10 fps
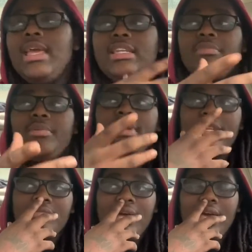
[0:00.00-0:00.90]
the people that
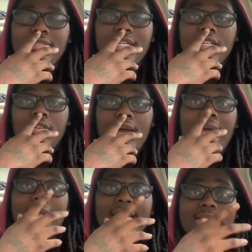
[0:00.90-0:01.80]
live in my house, they know
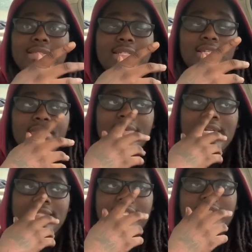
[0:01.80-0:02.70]
I got sick
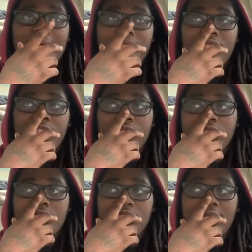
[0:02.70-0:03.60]
because I stopped doing
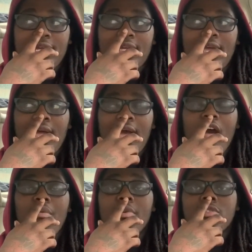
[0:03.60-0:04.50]
YouTube. Like, I
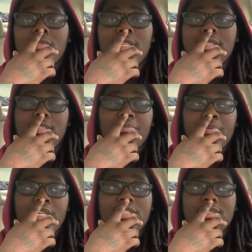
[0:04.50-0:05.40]
almost went into
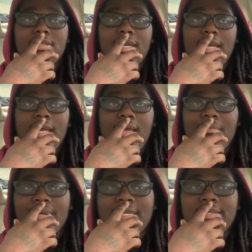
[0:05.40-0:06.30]
depression
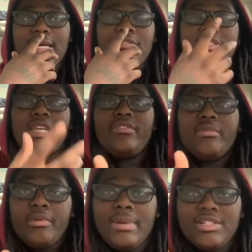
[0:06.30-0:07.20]
because I was giving
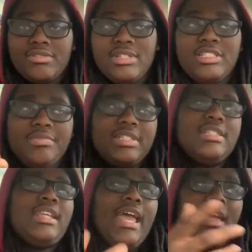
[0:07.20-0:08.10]
up on my dreams
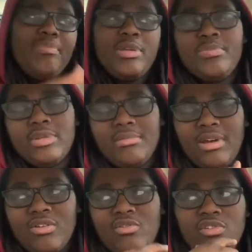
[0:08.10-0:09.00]
because I had people in
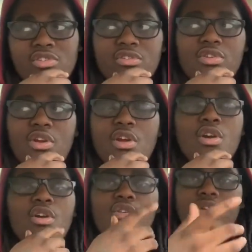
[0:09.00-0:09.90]
my corner
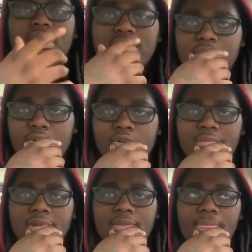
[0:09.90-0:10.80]
who didn't support
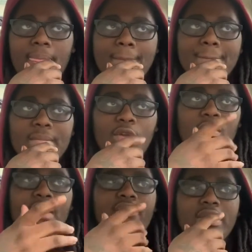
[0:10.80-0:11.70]
me, who
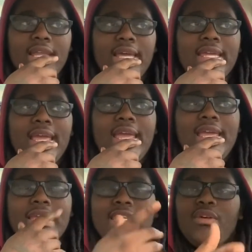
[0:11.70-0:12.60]
I felt like
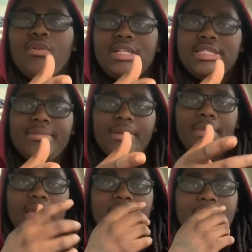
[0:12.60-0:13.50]
didn't want to see me
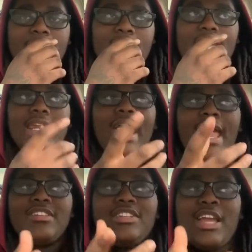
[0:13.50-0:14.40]
make it. And I
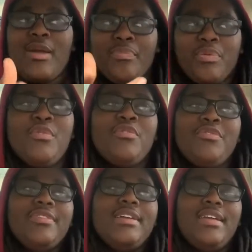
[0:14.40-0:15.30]
actually got proof